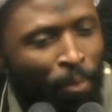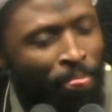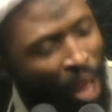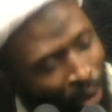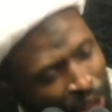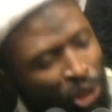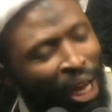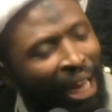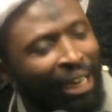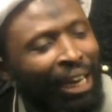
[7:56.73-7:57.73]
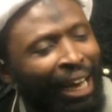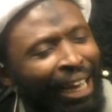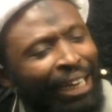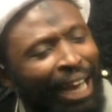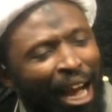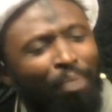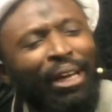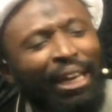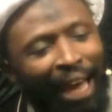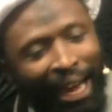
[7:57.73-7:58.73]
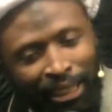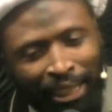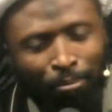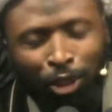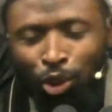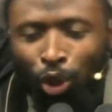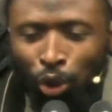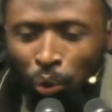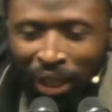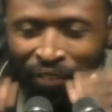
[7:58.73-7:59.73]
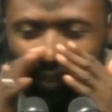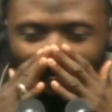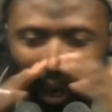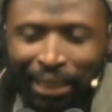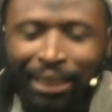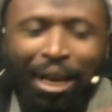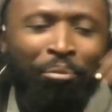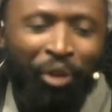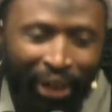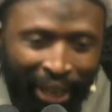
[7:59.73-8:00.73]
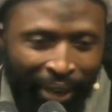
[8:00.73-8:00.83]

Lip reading: Now, inshallah, in the coming night, I'm just going to give you a summary